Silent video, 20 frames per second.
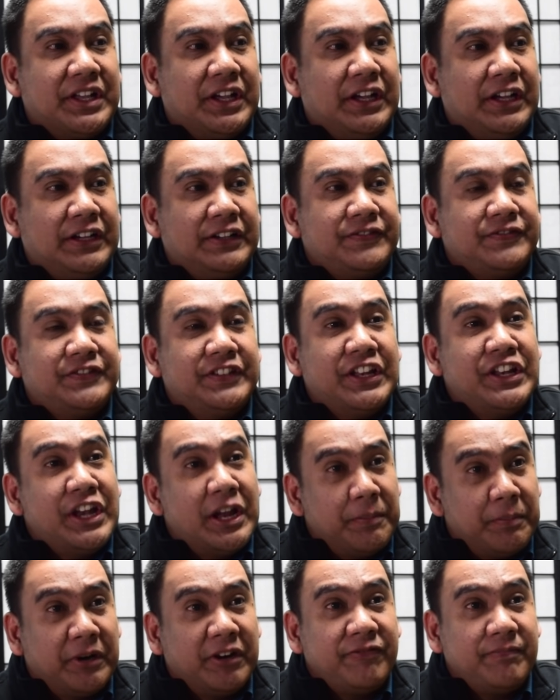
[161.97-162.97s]
of the
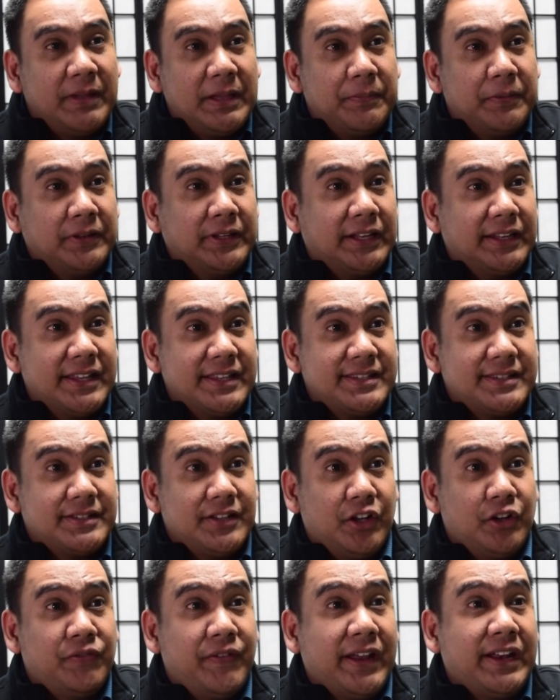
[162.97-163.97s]
number of people that
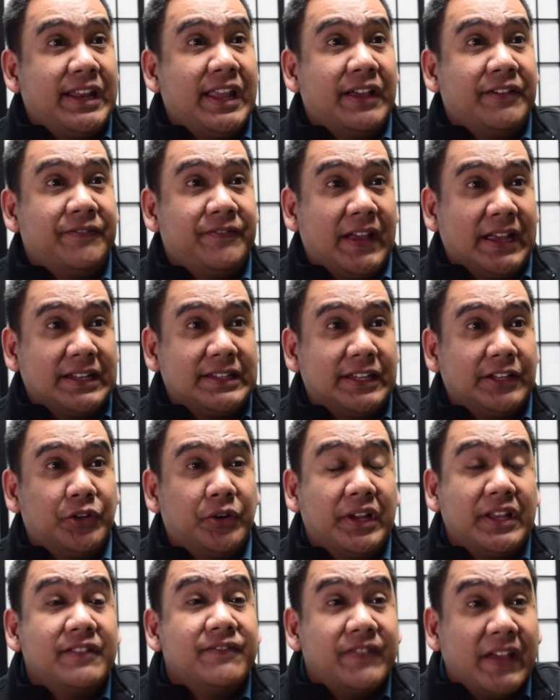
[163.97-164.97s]
is already affected
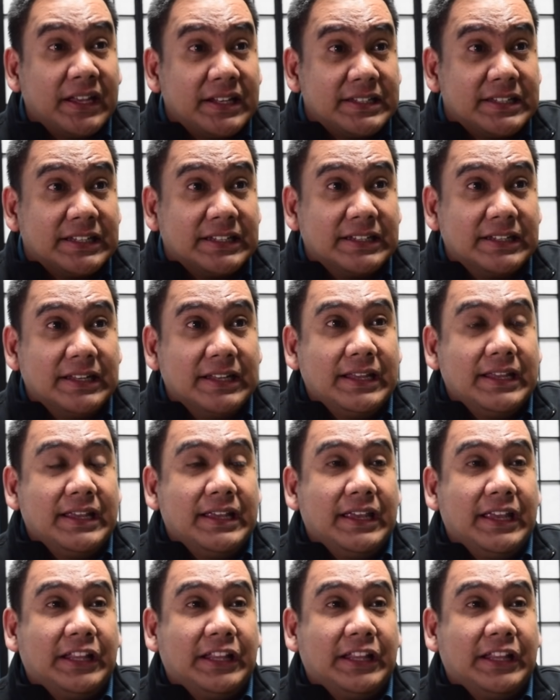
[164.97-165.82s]
or yeah. infected, mm-hmm.